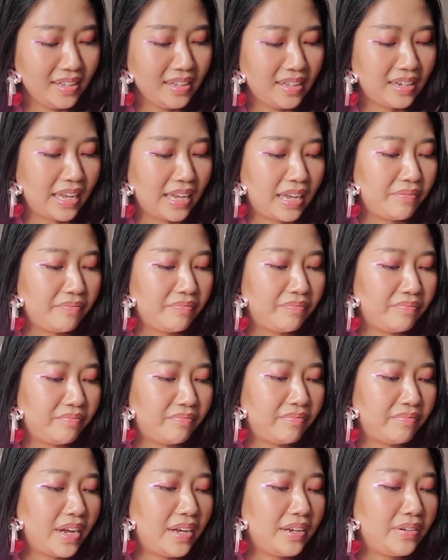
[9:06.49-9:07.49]
Like
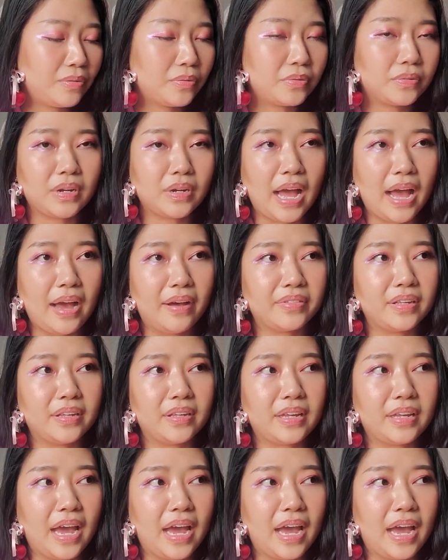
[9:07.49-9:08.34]
I don't have the